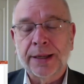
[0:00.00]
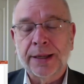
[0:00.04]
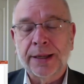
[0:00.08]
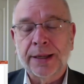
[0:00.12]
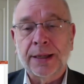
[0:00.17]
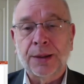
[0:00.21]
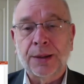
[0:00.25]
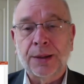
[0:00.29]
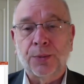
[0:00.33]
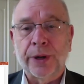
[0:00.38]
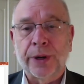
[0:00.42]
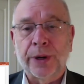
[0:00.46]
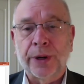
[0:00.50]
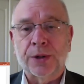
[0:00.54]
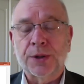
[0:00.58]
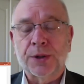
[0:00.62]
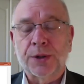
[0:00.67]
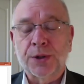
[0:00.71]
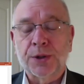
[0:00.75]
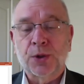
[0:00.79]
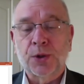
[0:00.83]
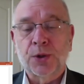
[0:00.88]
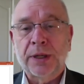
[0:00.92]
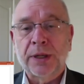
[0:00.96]
we're
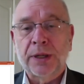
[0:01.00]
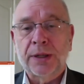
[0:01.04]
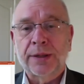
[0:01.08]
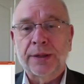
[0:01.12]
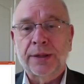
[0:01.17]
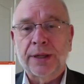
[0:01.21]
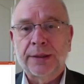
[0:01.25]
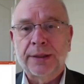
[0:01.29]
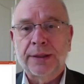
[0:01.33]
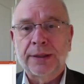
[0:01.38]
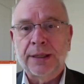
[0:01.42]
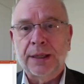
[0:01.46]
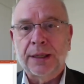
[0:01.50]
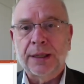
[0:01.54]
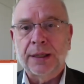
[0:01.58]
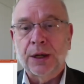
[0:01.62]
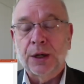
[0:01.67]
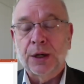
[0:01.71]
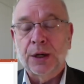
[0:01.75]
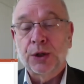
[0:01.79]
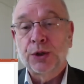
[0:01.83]
assuming that the